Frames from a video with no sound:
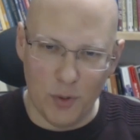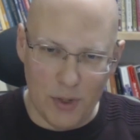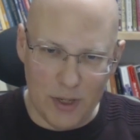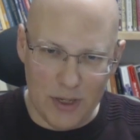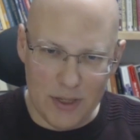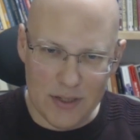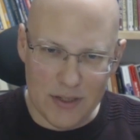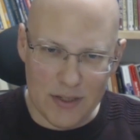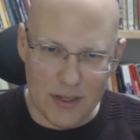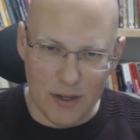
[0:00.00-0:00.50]
but
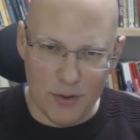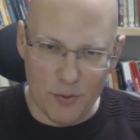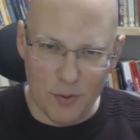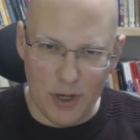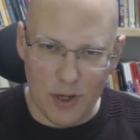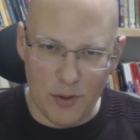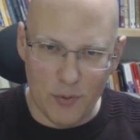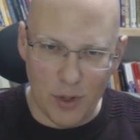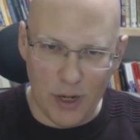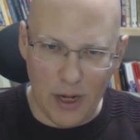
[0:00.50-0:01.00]
it's
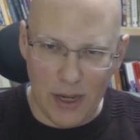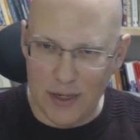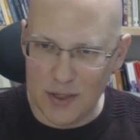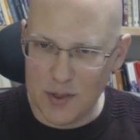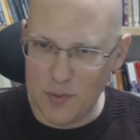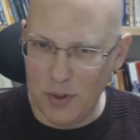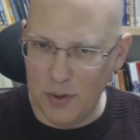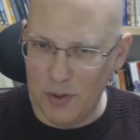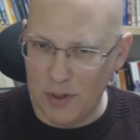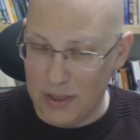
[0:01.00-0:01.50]
really what I
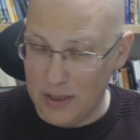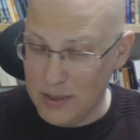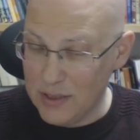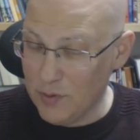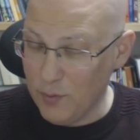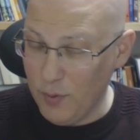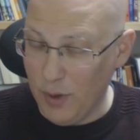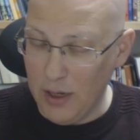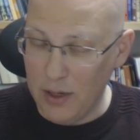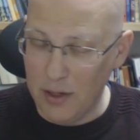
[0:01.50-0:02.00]

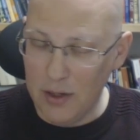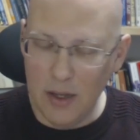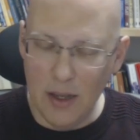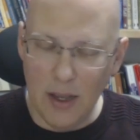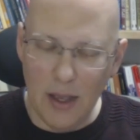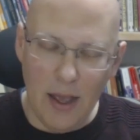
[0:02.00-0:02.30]
experienced when